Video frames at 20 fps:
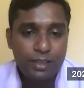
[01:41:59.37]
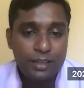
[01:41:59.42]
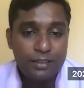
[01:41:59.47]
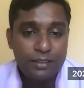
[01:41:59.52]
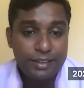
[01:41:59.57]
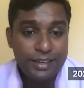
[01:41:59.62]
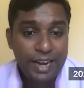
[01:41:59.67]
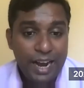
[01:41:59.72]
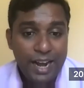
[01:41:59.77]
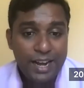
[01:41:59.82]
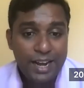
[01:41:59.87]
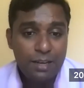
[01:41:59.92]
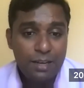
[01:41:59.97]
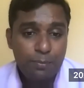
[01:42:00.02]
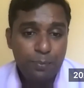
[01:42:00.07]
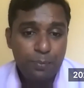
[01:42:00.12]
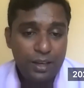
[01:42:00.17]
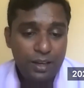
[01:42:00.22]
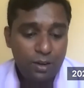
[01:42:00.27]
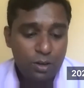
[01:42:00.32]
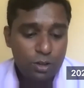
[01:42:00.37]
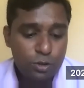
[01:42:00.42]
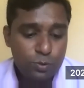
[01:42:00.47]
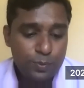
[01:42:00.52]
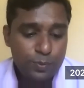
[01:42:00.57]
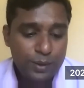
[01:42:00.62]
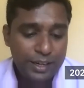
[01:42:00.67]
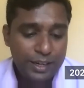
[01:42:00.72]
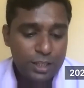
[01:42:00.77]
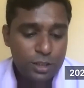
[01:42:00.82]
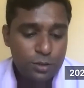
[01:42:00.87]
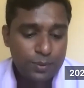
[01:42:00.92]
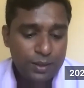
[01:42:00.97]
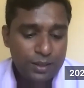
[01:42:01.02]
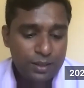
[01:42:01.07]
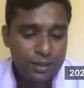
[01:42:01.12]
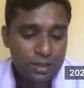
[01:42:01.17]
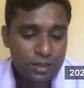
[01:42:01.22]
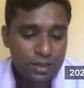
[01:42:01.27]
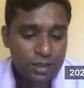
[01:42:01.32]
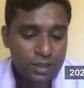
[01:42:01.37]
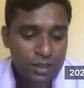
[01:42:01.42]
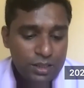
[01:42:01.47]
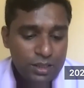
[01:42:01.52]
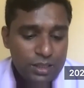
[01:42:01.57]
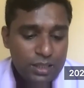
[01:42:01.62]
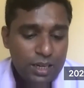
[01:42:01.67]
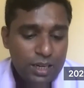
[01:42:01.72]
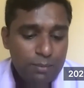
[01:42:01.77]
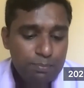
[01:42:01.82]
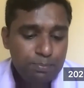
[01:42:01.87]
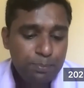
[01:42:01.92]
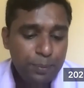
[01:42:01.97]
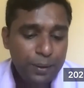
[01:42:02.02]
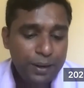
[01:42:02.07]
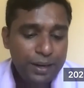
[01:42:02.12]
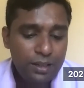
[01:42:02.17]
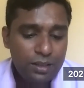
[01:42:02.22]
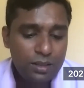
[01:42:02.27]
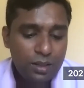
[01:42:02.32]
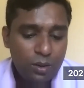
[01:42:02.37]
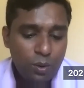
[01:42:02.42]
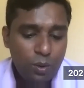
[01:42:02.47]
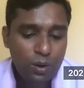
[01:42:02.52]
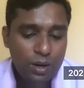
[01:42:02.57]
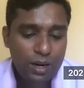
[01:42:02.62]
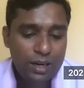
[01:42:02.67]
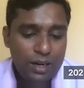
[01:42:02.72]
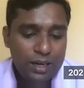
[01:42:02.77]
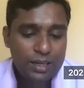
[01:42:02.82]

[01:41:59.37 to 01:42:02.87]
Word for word: Regarding PCOS management, combine oral